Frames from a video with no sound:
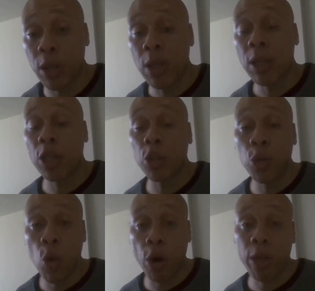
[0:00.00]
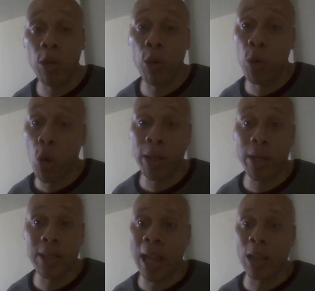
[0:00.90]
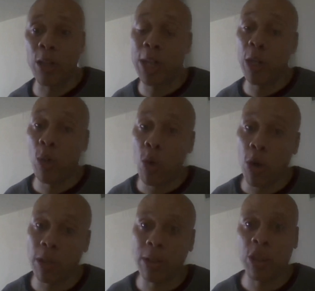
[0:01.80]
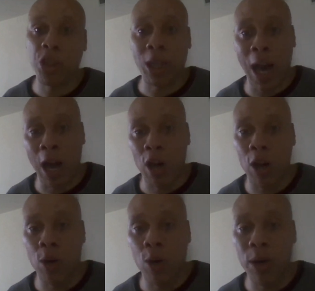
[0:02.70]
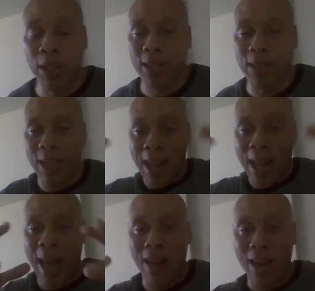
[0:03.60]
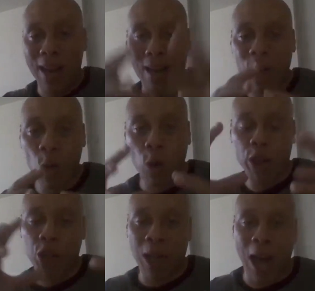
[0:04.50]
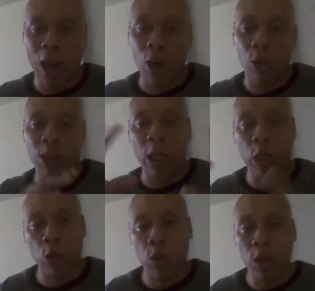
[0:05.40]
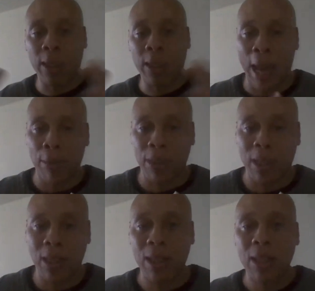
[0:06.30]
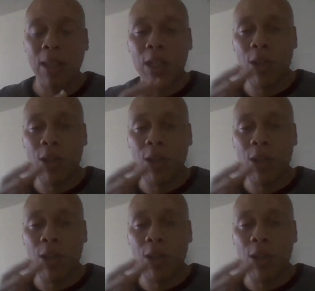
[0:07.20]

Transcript: Because Newark, you know, Newark is like, you say Newark, Chicago, it's in that. Newark, Chicago, St. Louis, Camden, you know.